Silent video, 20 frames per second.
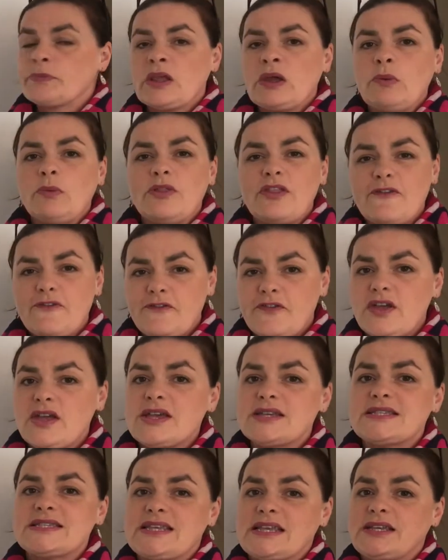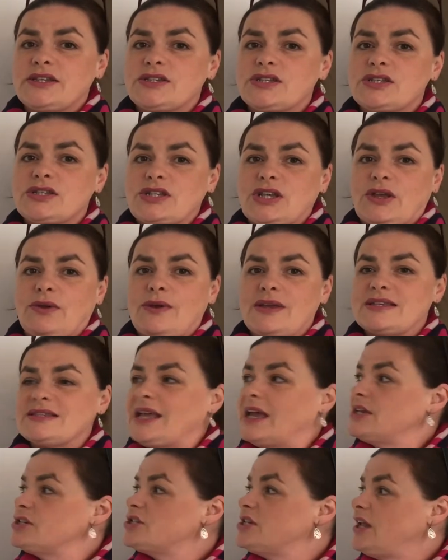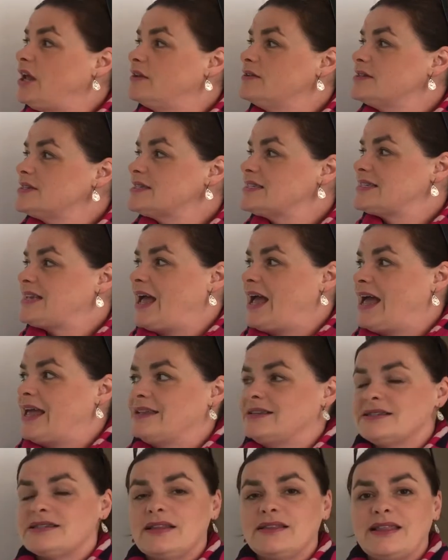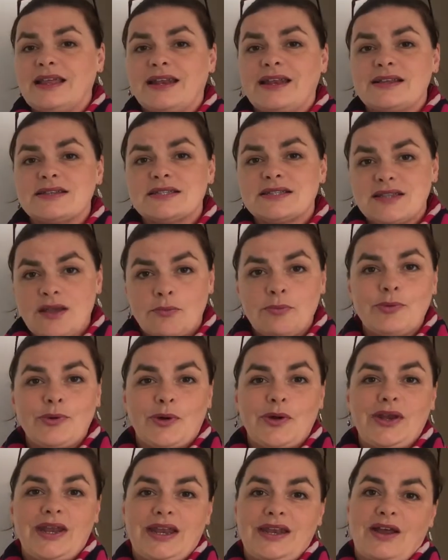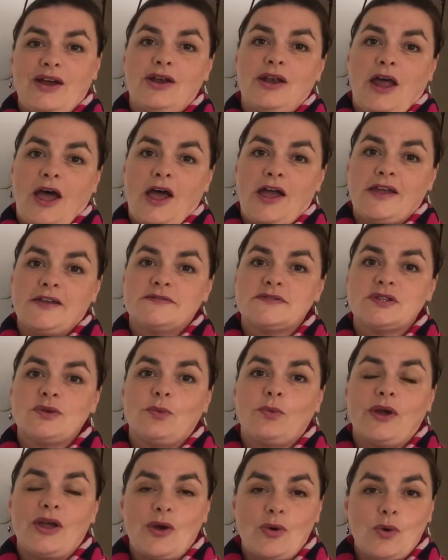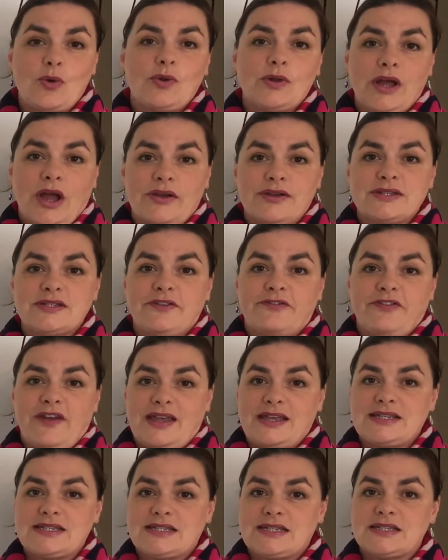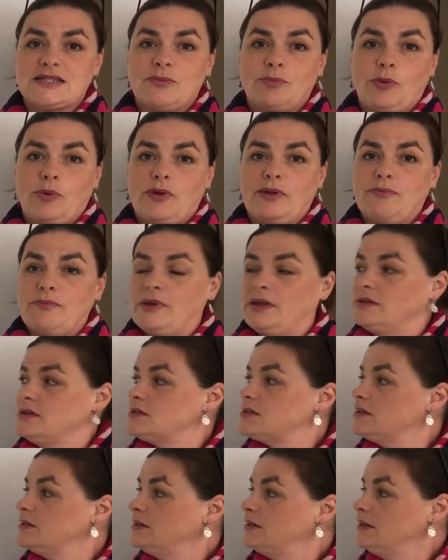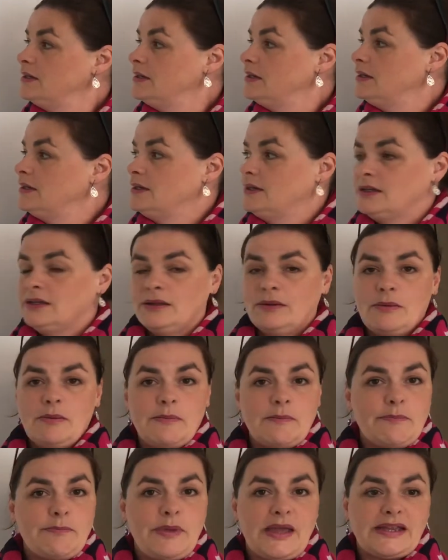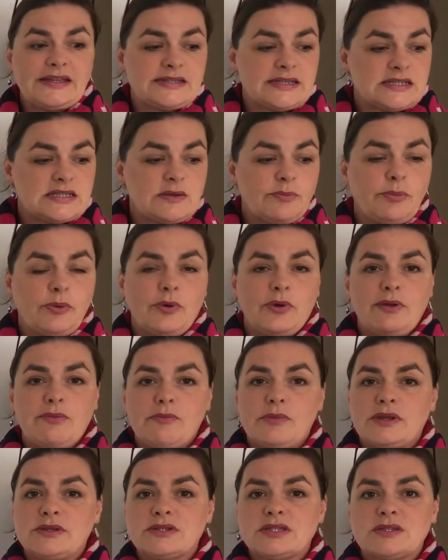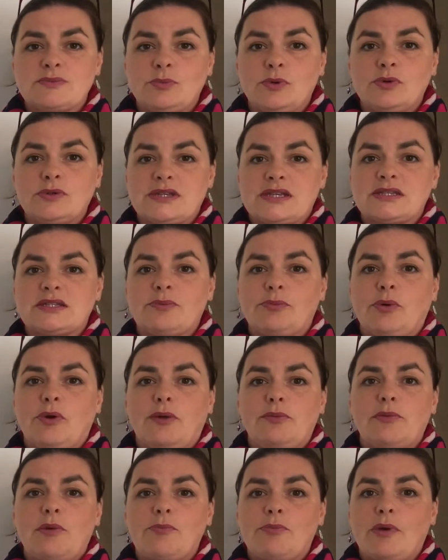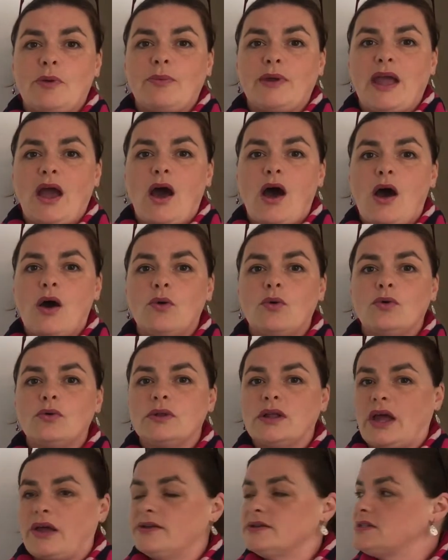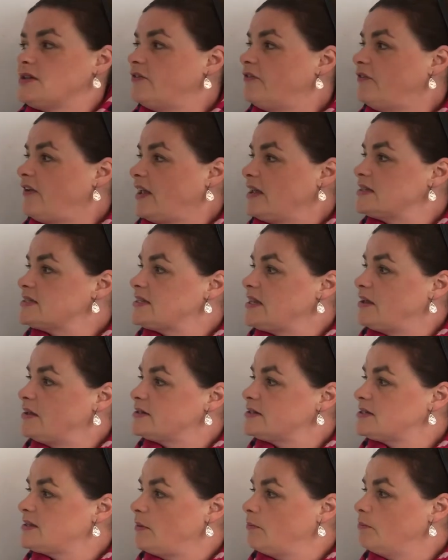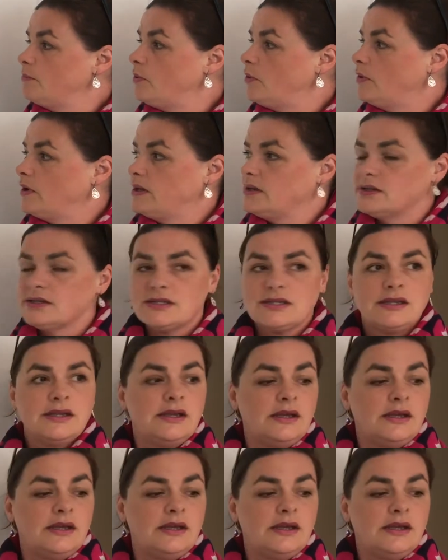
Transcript: Well, the first thing to do is actually understand that at some point in our lives, we're all going to face disappointment. Big disappointment, small disappointment, but we are all going to face it at some point.